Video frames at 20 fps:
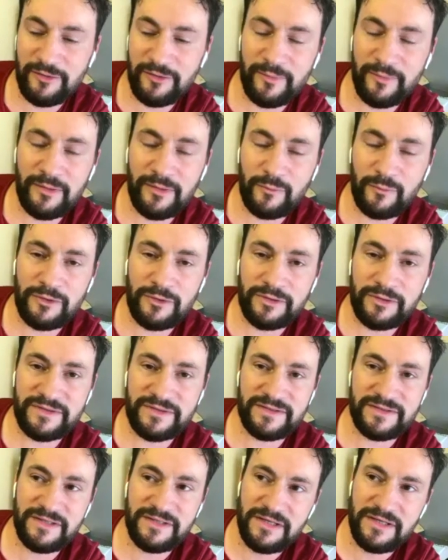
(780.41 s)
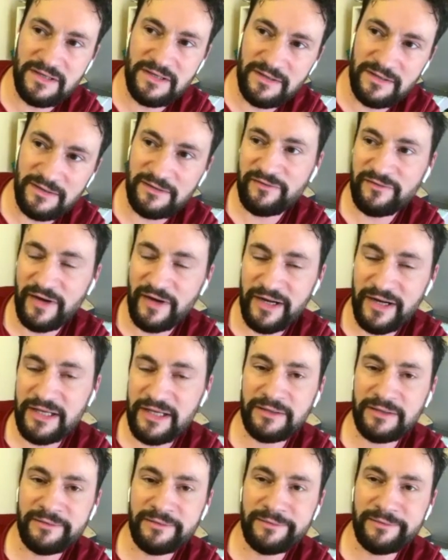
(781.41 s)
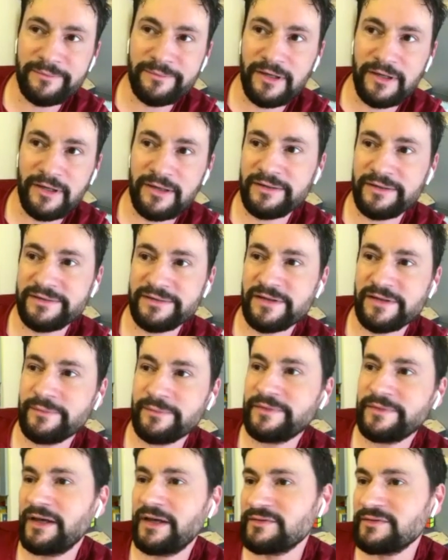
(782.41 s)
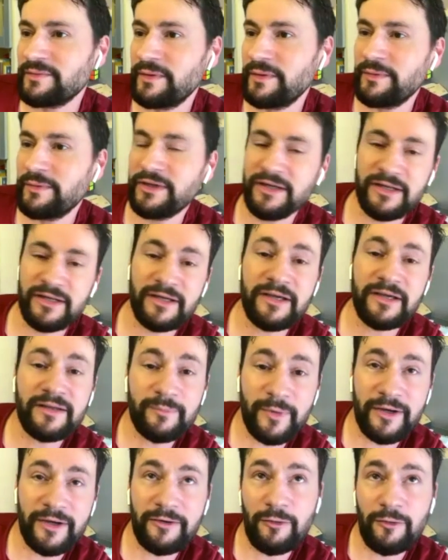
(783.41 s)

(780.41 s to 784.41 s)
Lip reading: stuntman was fighting, sometimes maybe getting hit by a